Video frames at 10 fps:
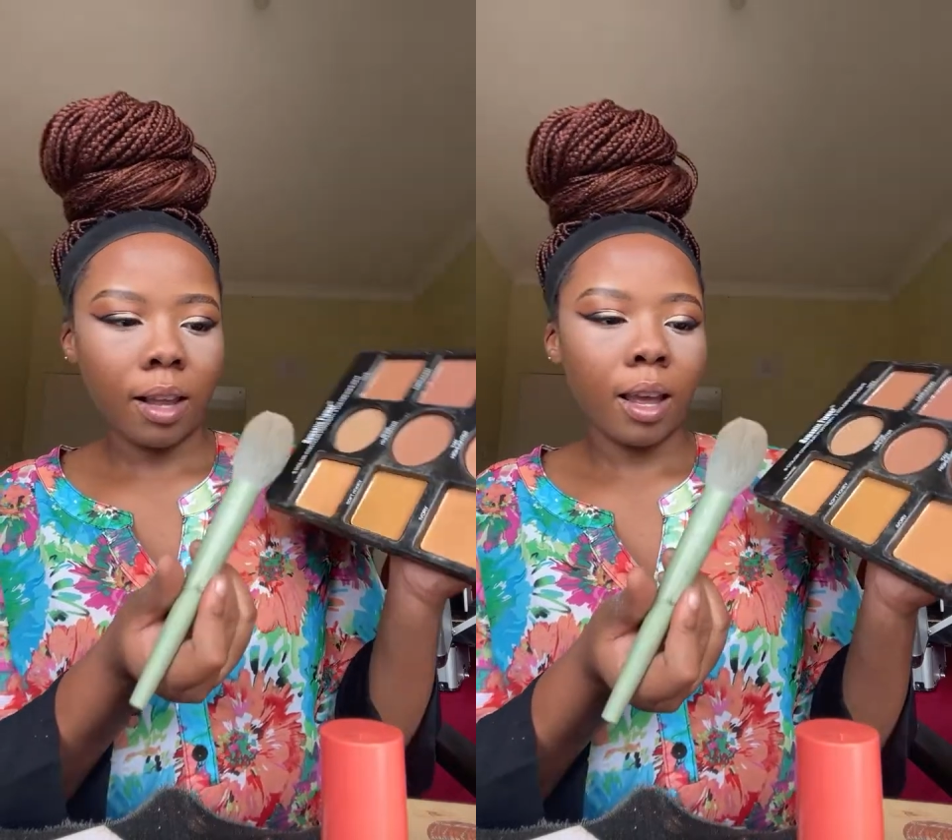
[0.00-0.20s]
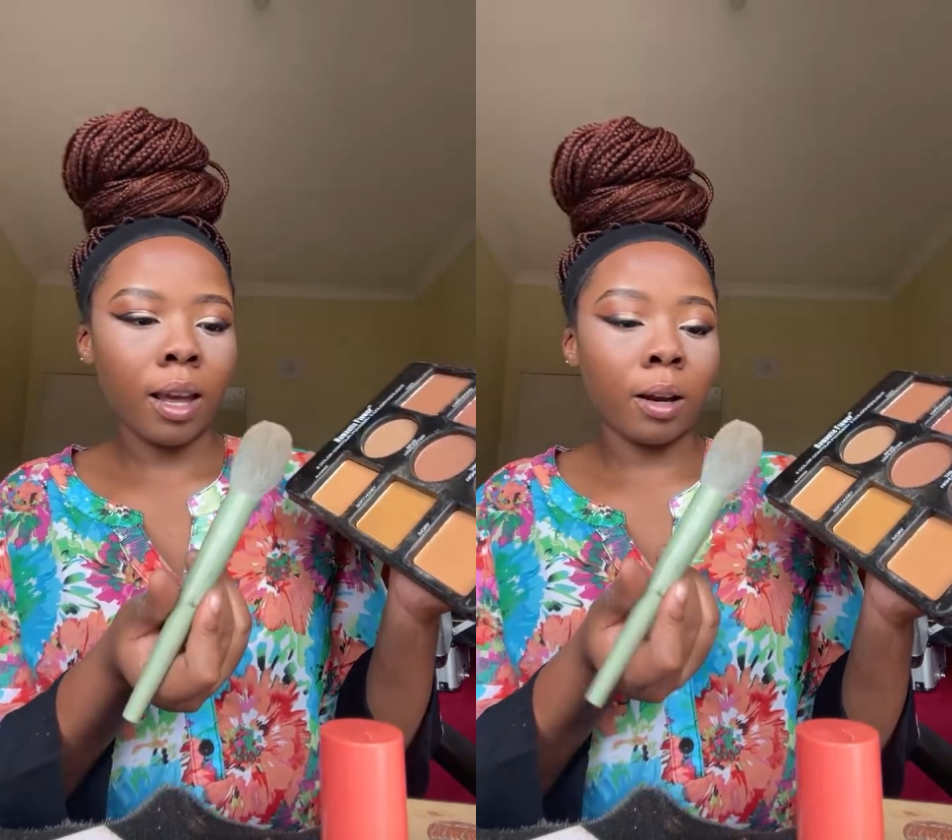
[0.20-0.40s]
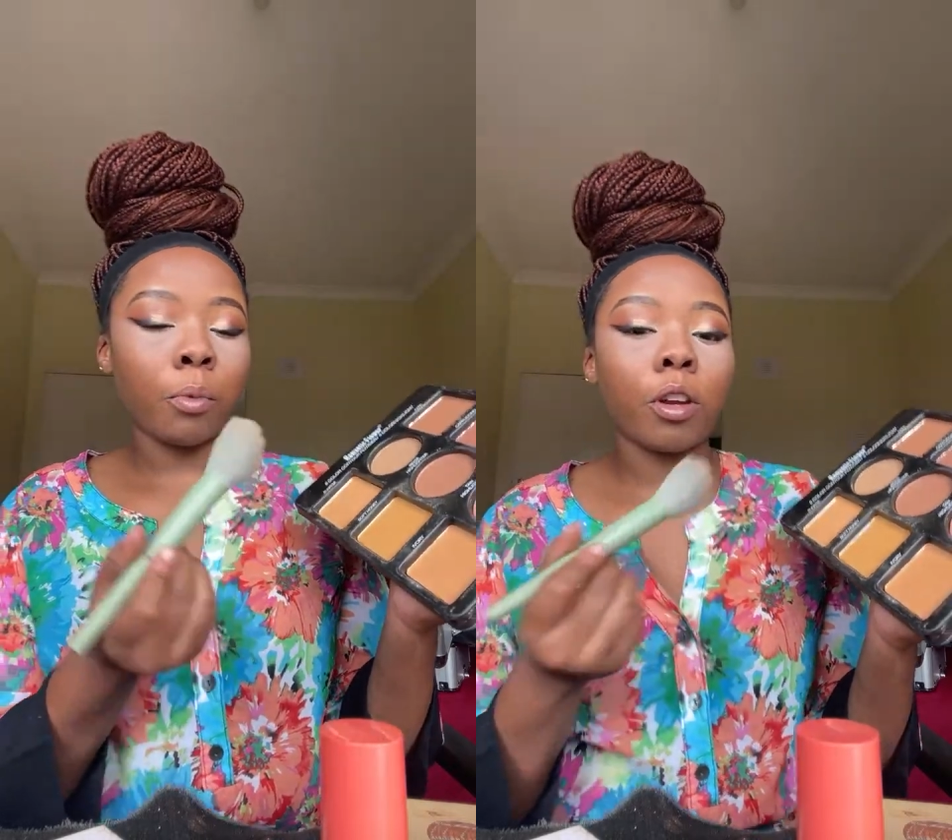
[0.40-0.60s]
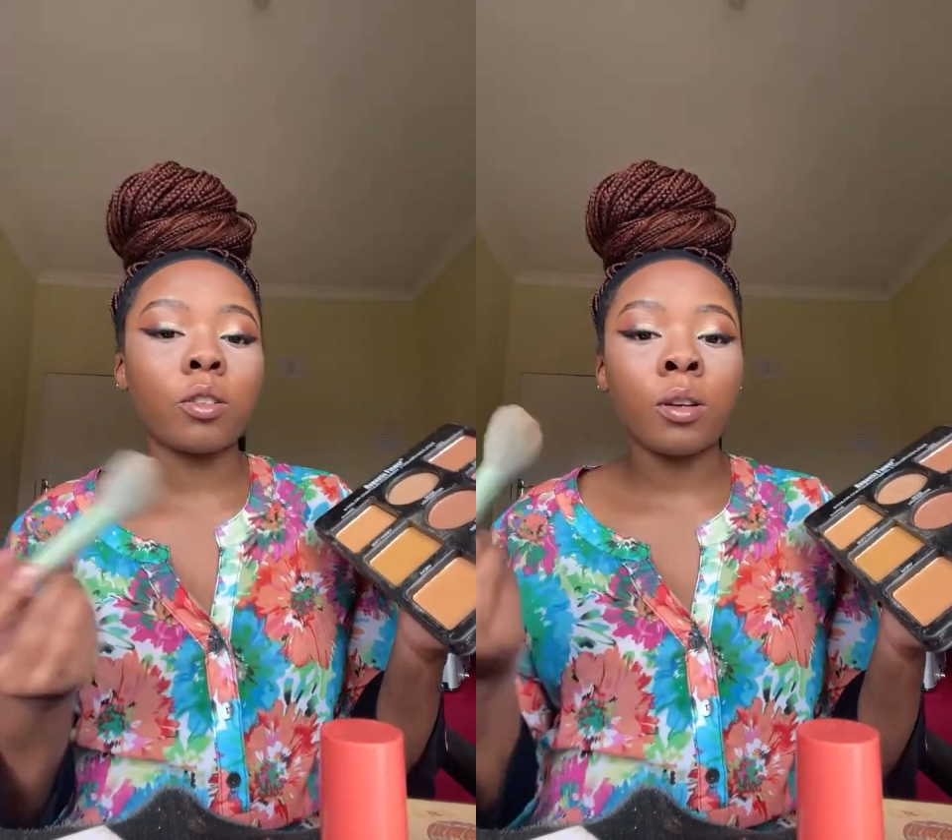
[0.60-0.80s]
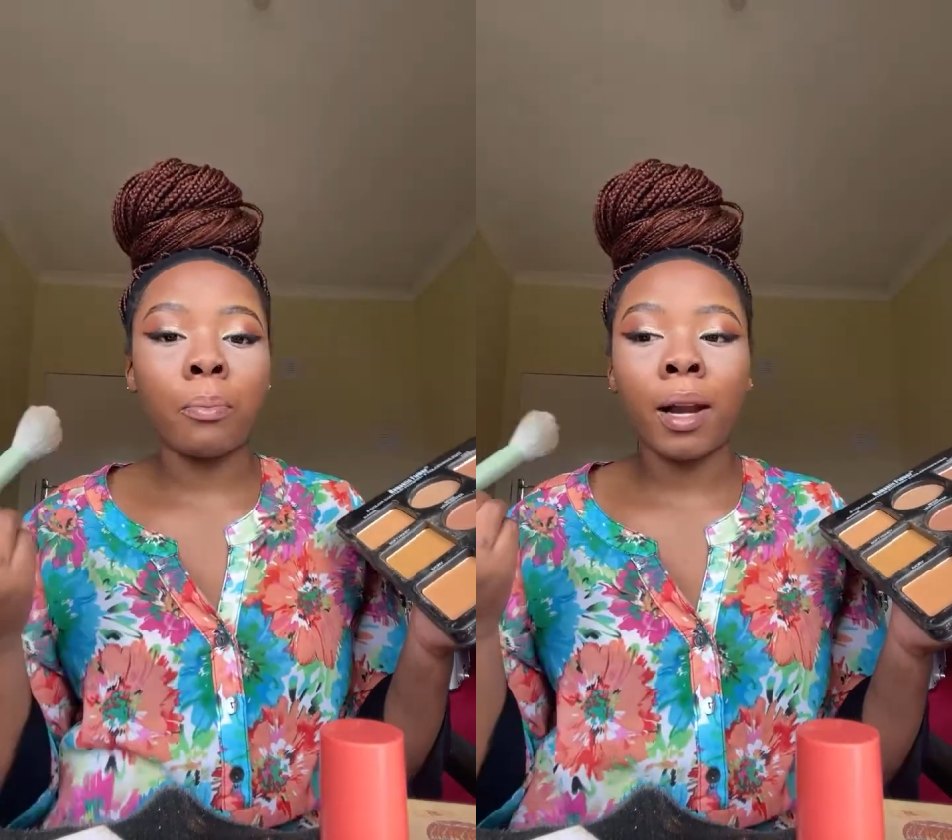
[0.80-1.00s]
and I'm going
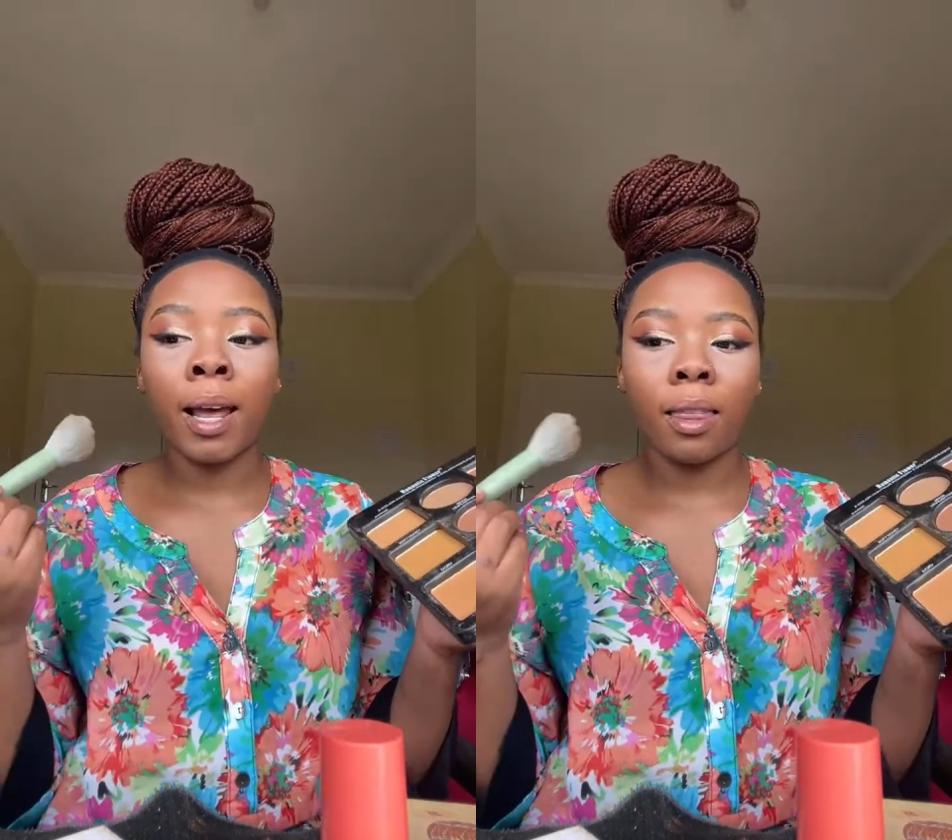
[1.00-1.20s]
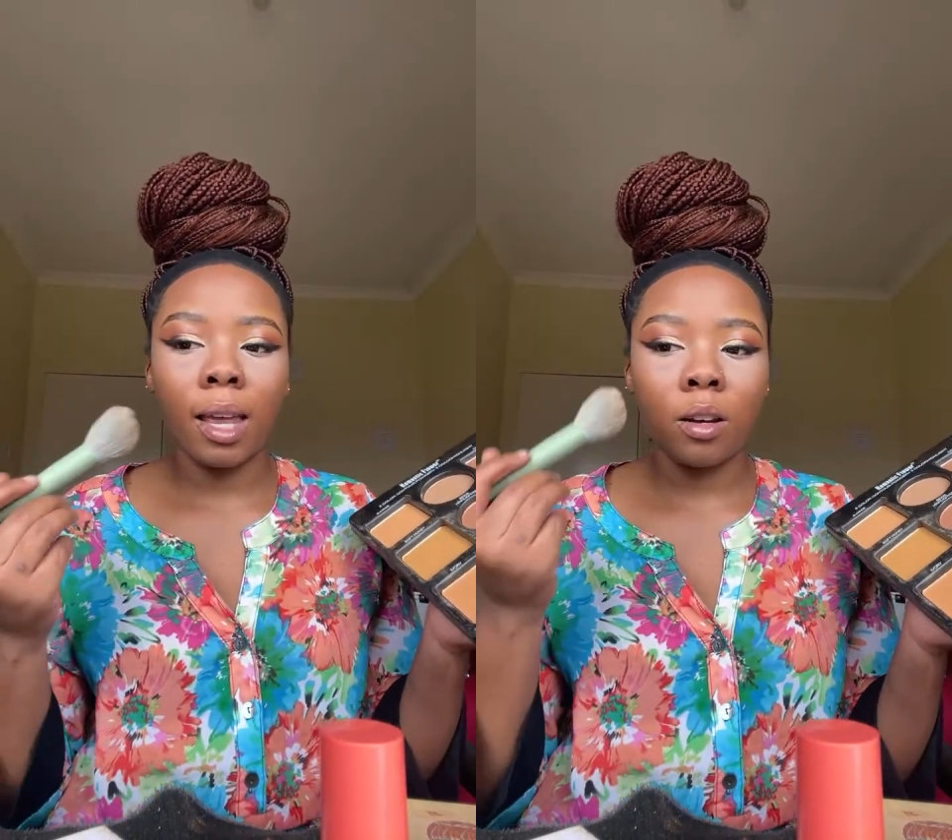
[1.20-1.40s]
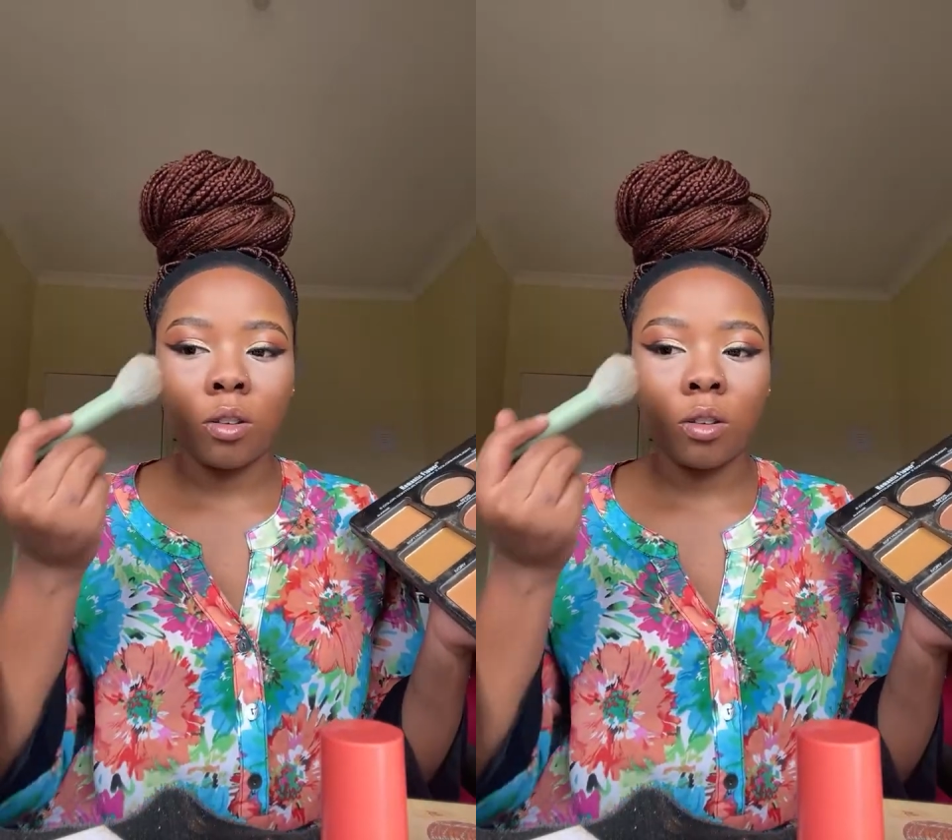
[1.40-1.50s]
to apply that